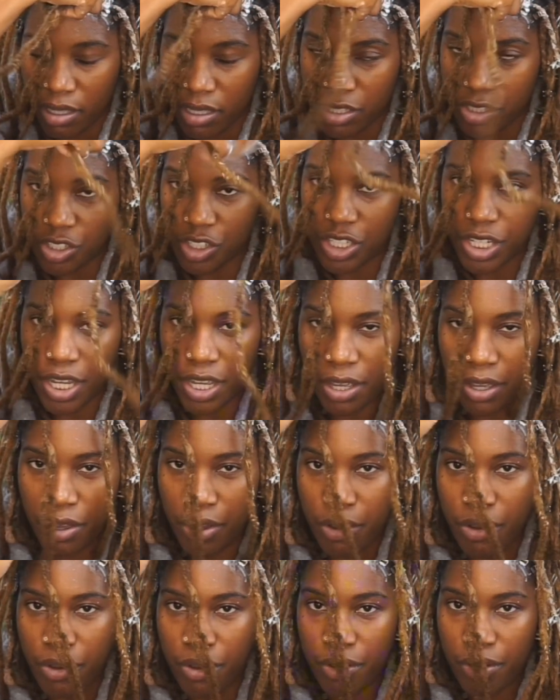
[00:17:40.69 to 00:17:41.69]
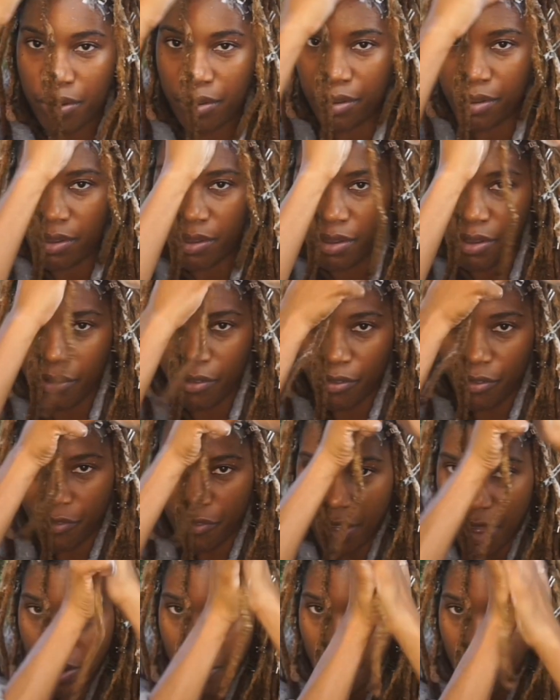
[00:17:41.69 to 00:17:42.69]
Gel,
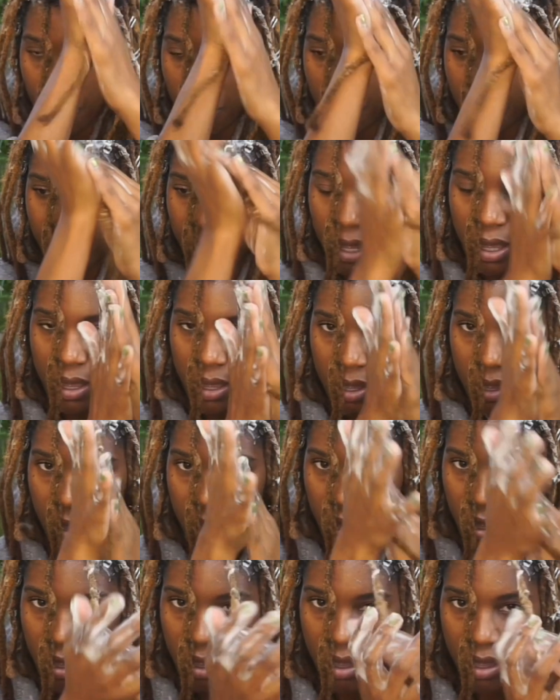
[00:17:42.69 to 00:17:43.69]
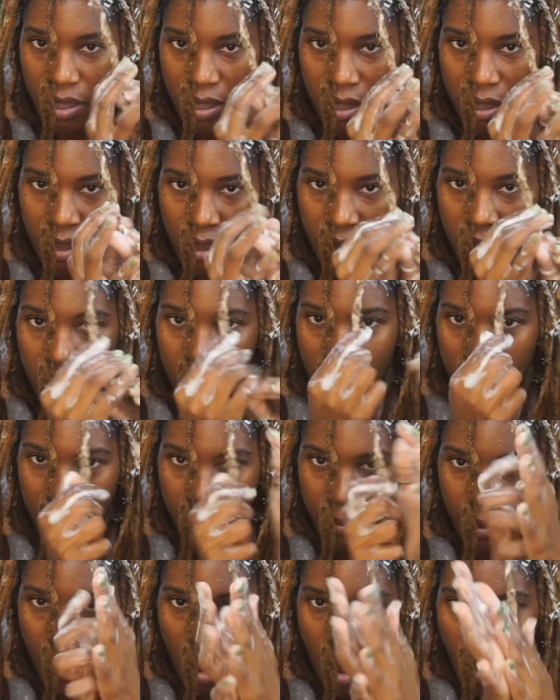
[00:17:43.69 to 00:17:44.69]
foam,
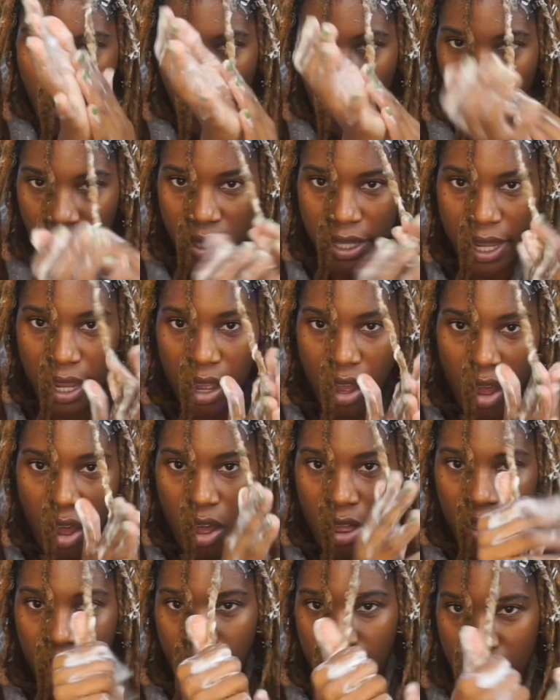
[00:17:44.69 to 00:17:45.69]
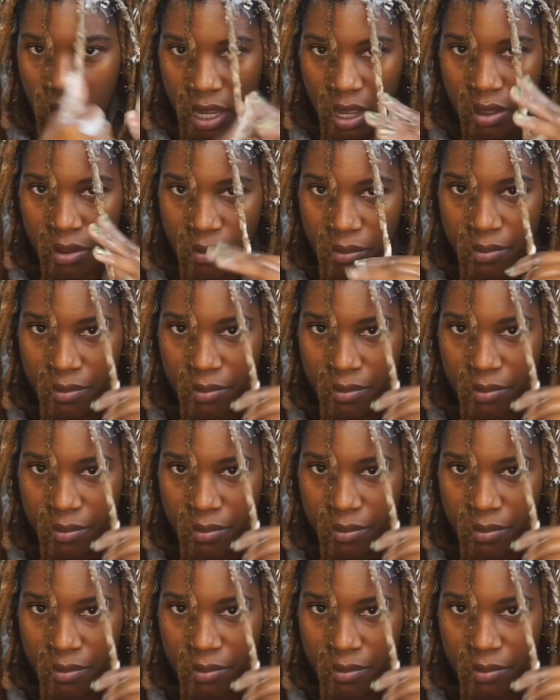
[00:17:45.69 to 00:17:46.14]
palm rolling all the way down.